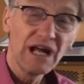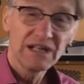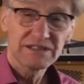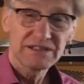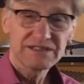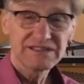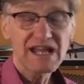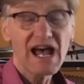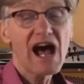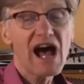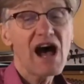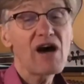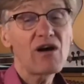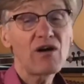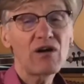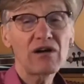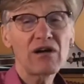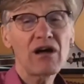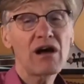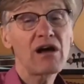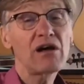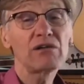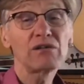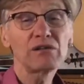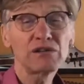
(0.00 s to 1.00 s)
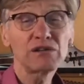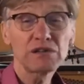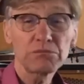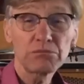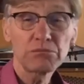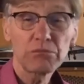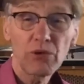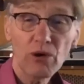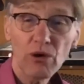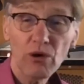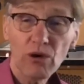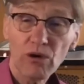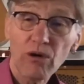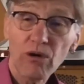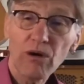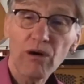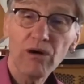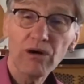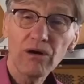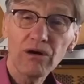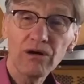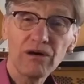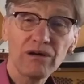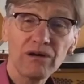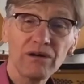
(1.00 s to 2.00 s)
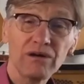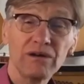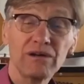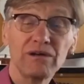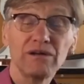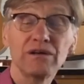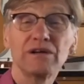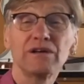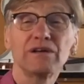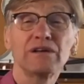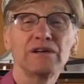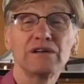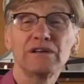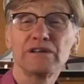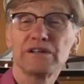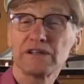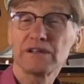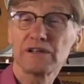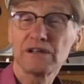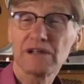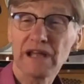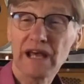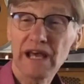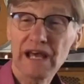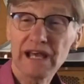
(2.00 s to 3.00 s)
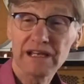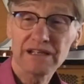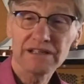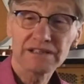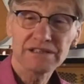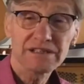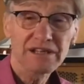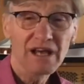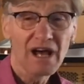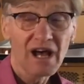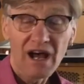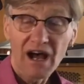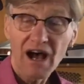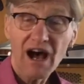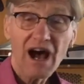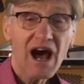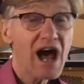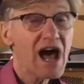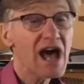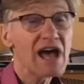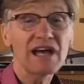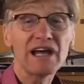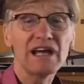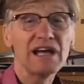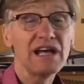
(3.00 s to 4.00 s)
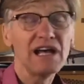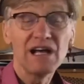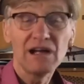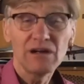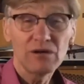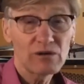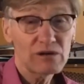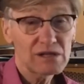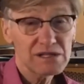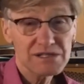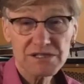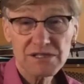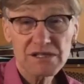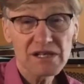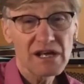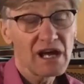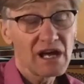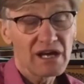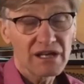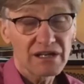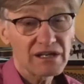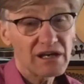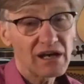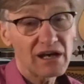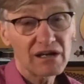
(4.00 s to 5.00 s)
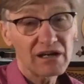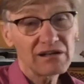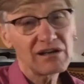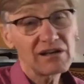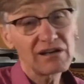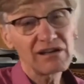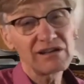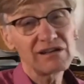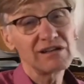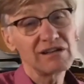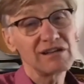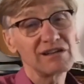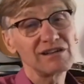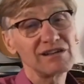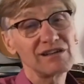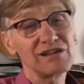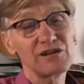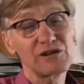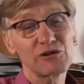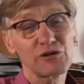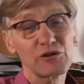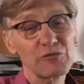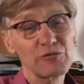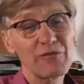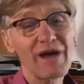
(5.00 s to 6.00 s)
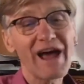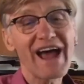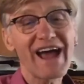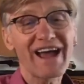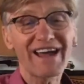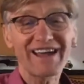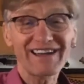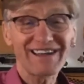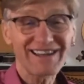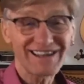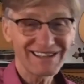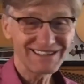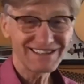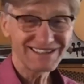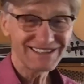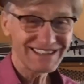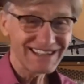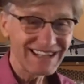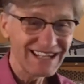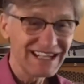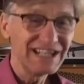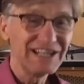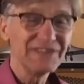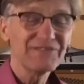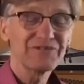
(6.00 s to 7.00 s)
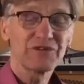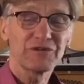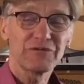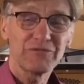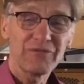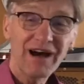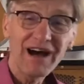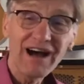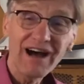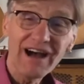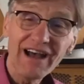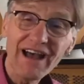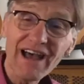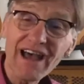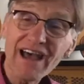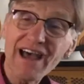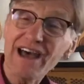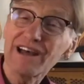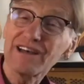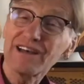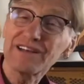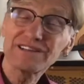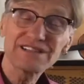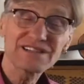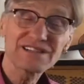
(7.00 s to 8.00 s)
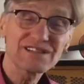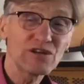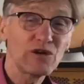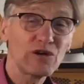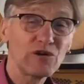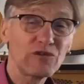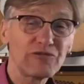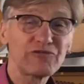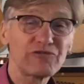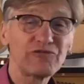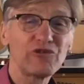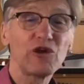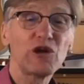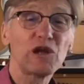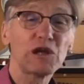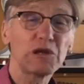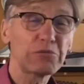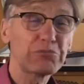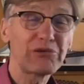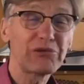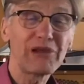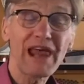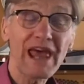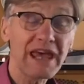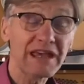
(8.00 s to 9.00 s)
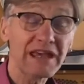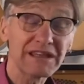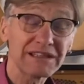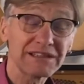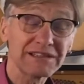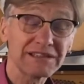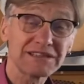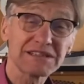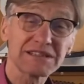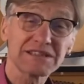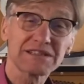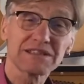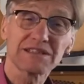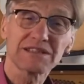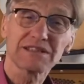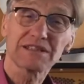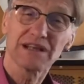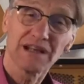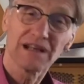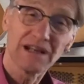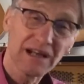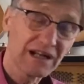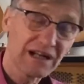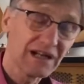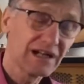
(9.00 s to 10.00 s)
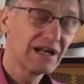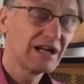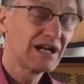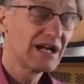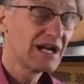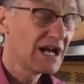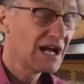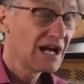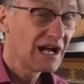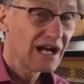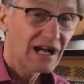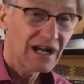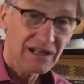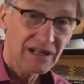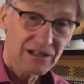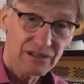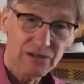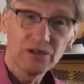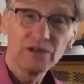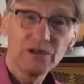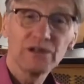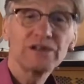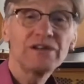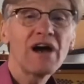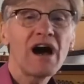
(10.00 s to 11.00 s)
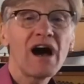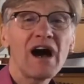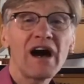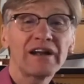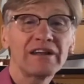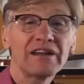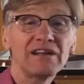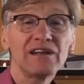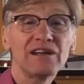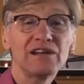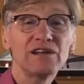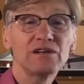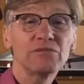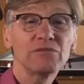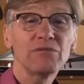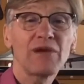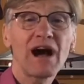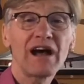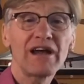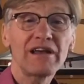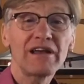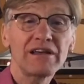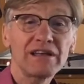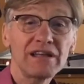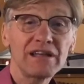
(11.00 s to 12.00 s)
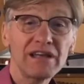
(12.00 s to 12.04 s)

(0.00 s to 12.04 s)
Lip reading: Down on the borderland, I was a younger man, my head so full of plans, I could not hear my heart